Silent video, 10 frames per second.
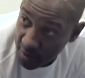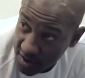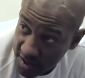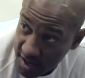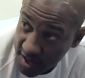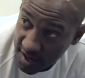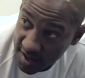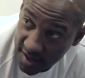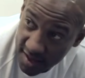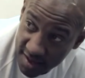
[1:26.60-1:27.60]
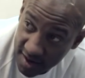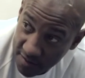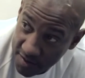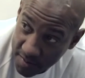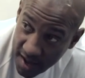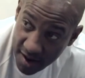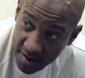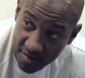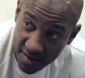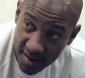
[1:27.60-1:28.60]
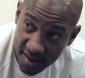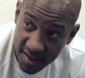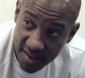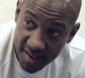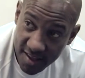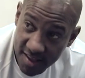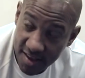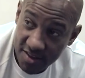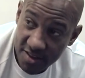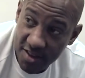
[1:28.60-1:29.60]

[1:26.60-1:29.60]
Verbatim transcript: just, it's just itching to help people through the